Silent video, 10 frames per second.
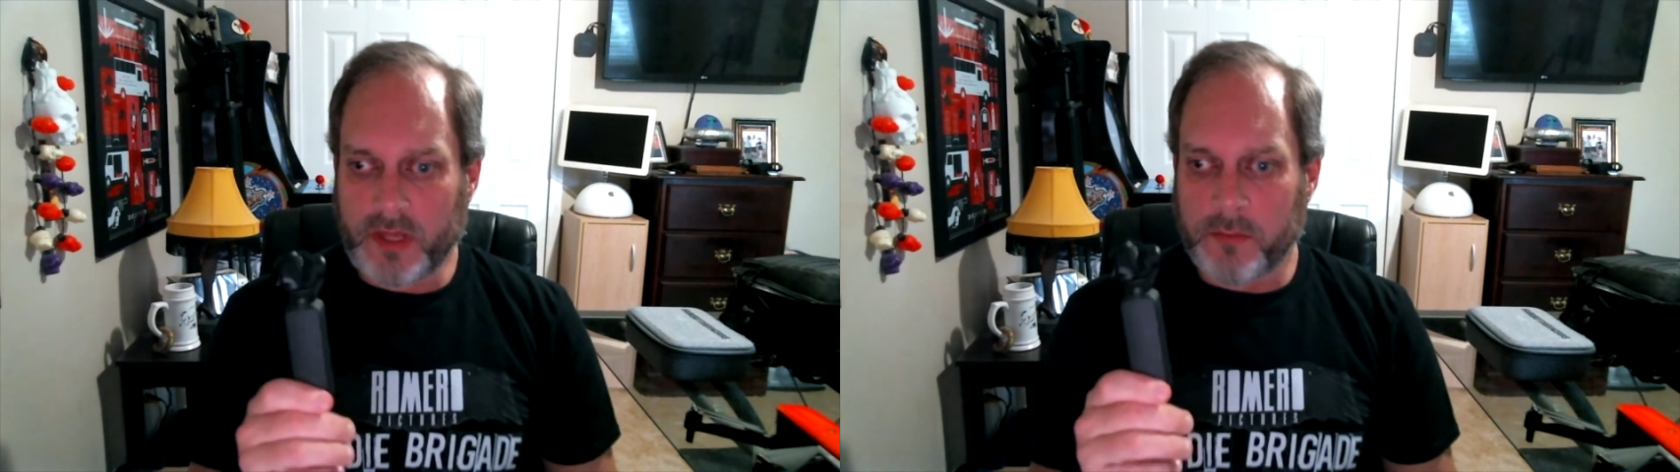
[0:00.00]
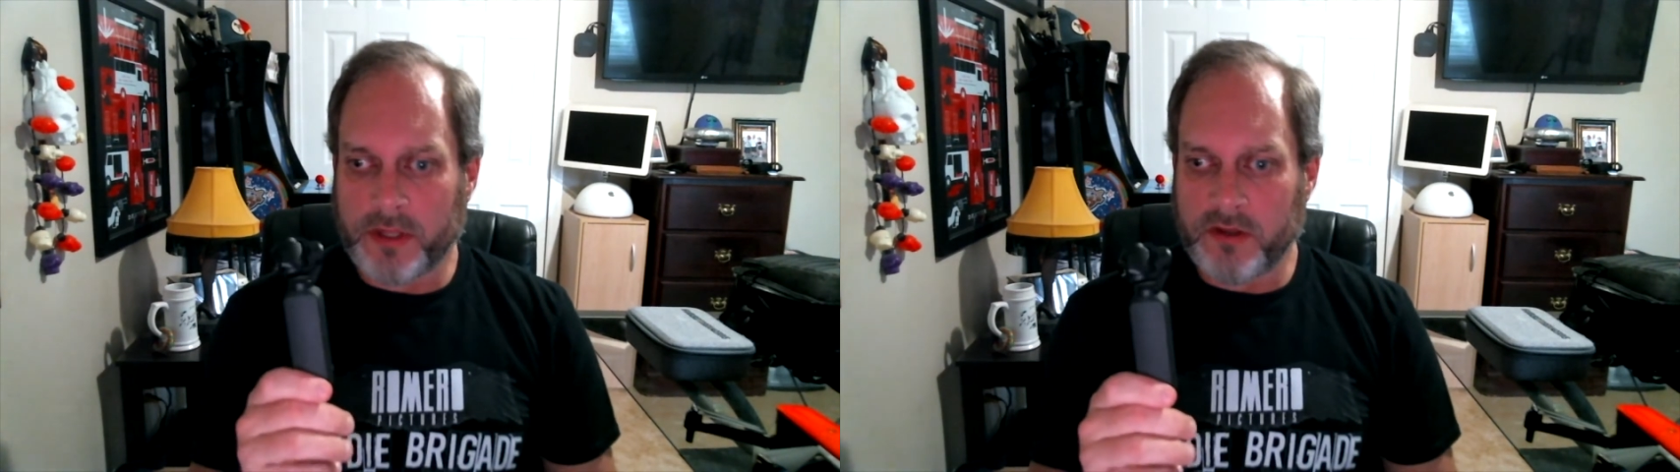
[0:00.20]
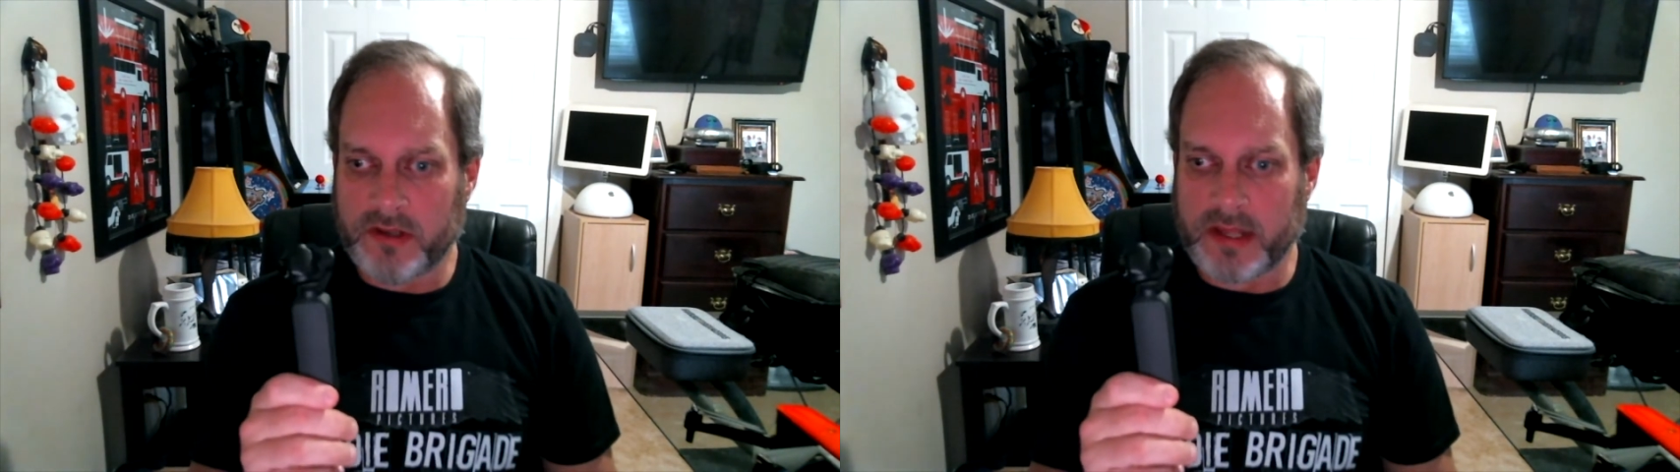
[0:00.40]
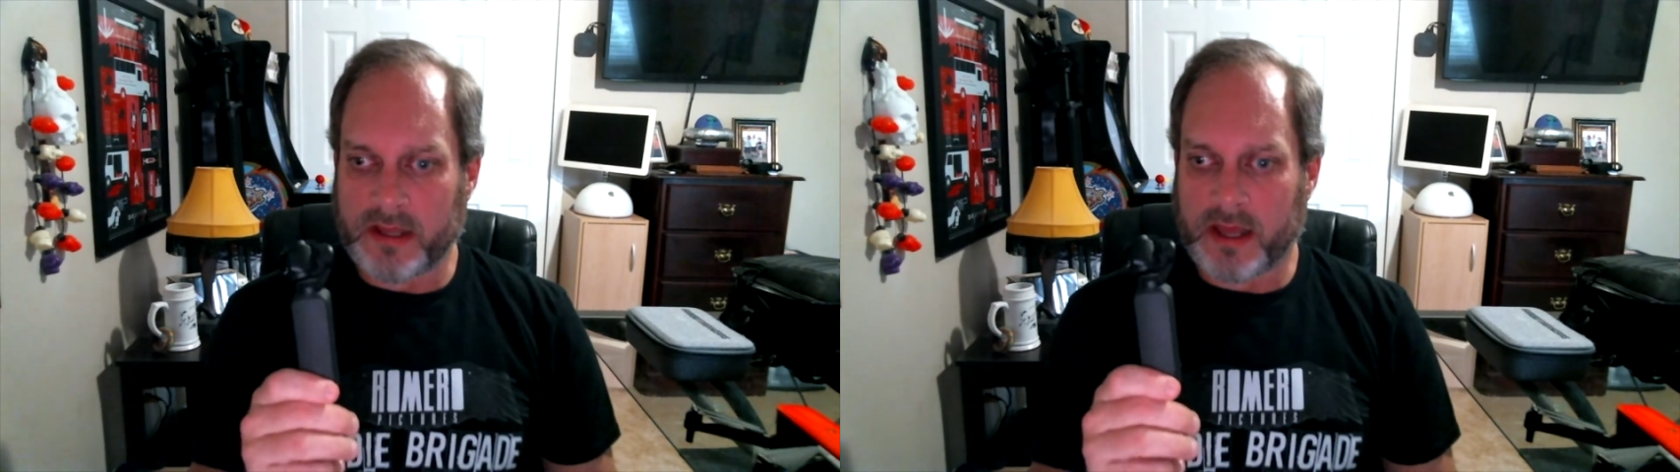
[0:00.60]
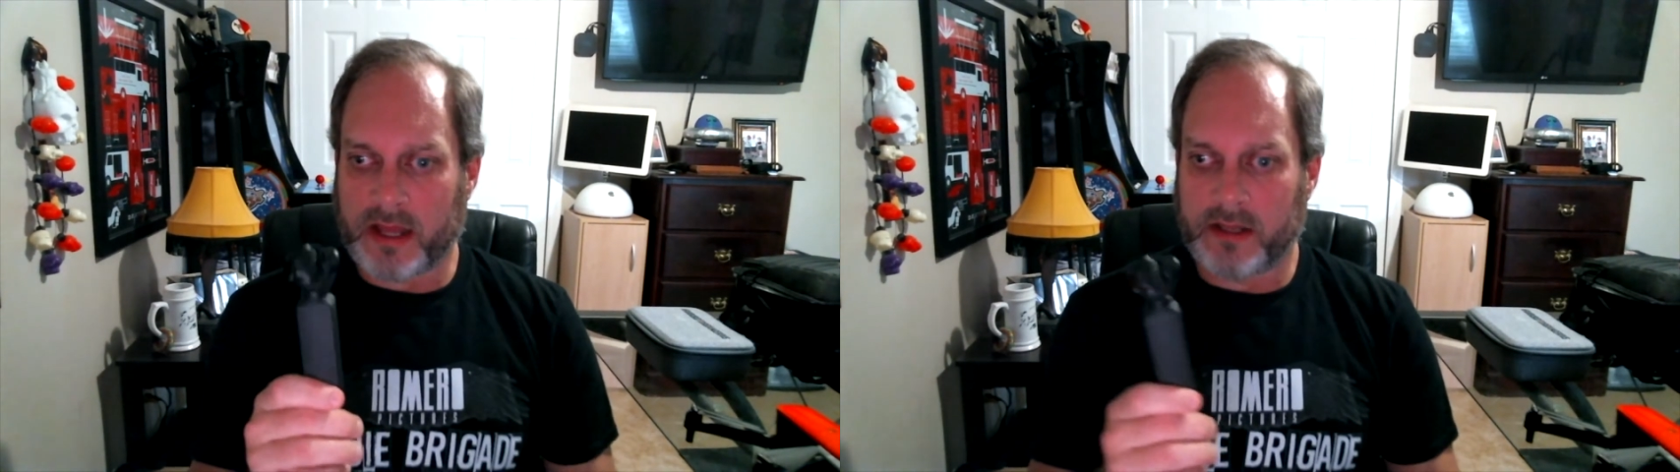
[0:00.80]
But you can take
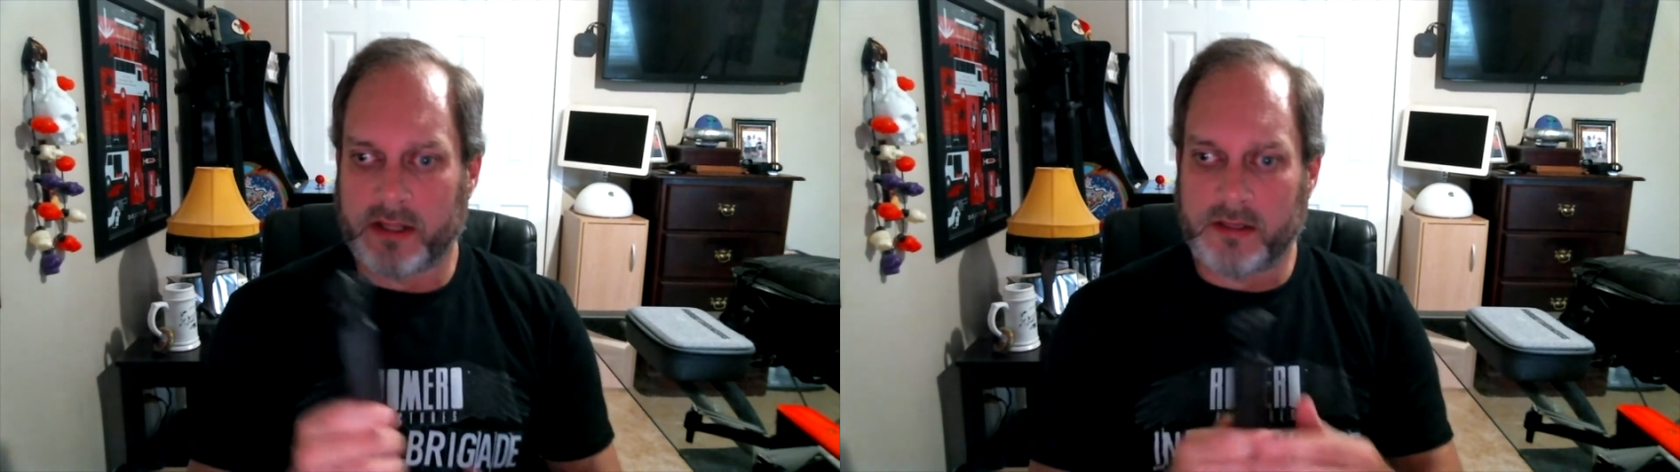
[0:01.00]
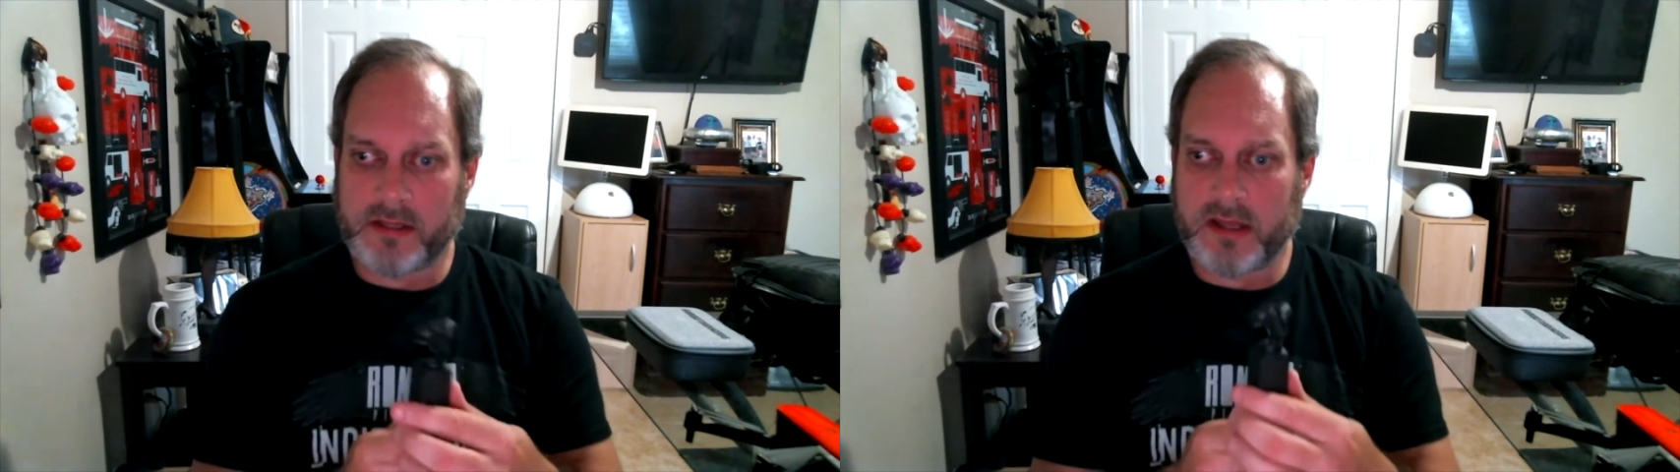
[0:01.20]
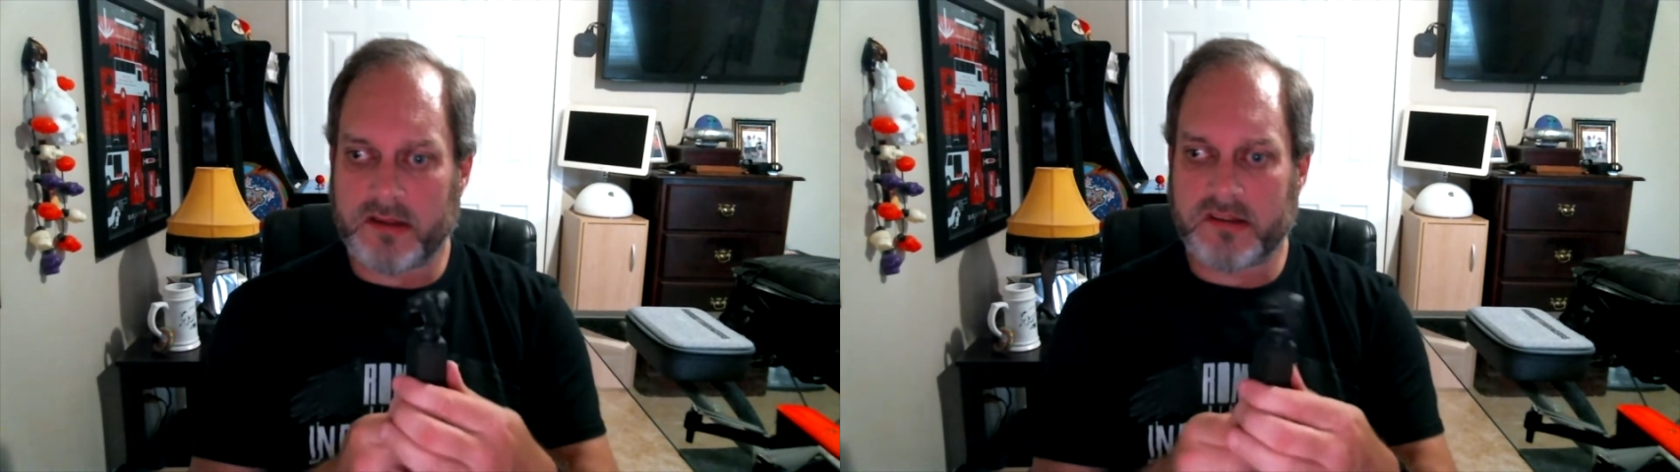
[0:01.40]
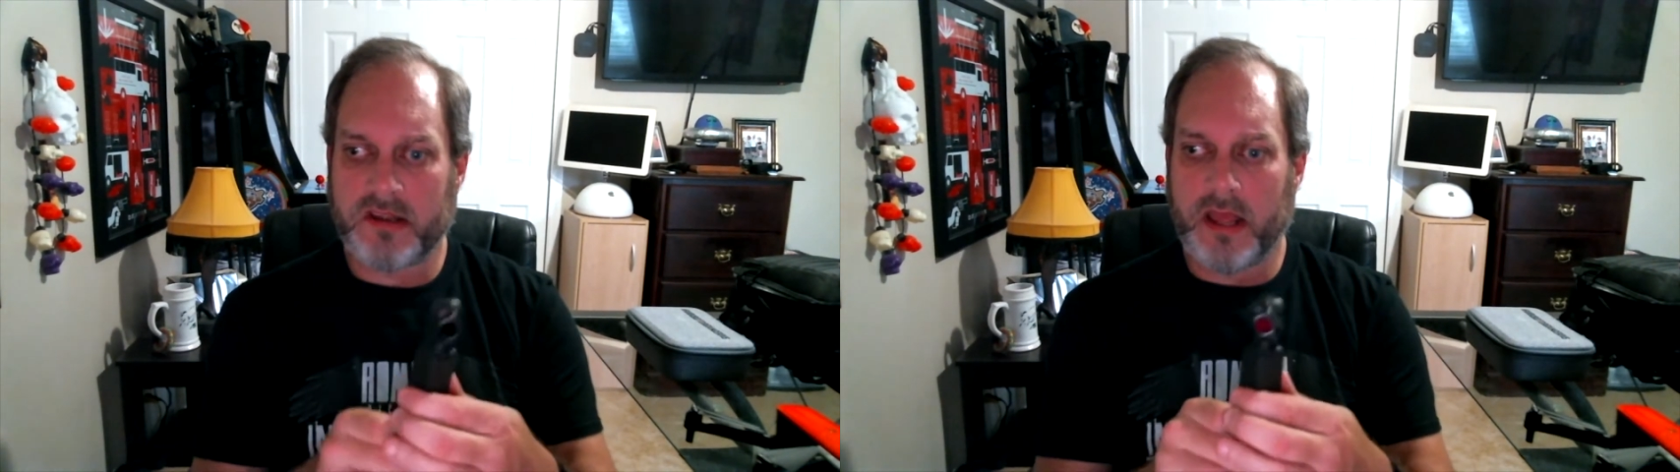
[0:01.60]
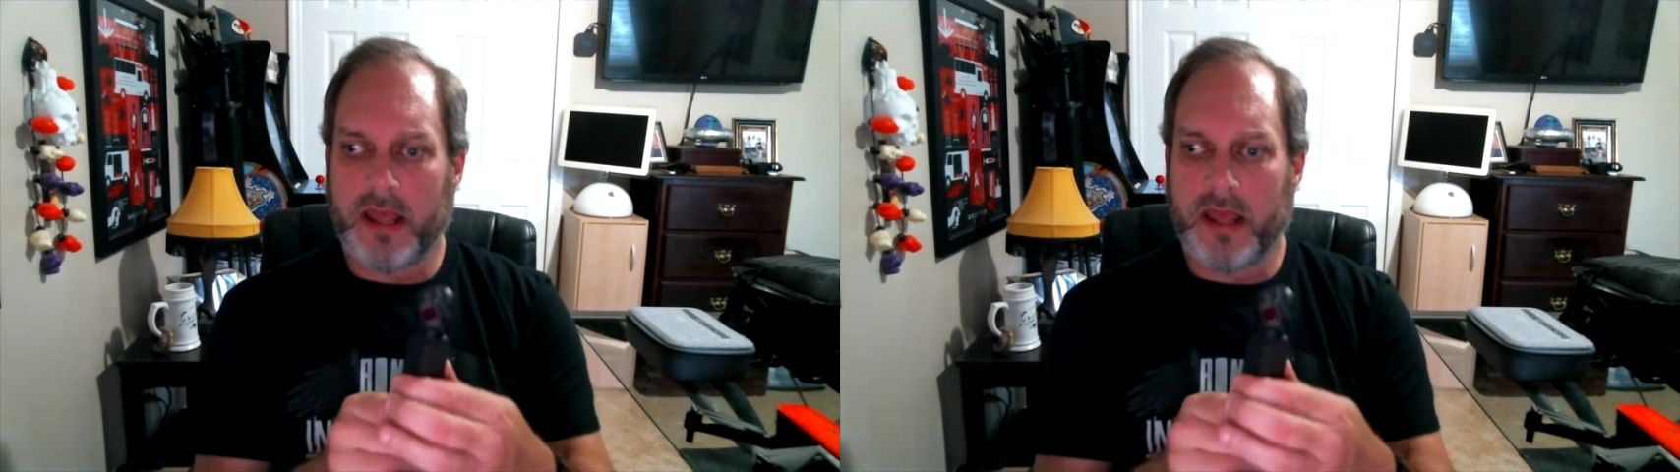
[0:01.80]
a guy like this,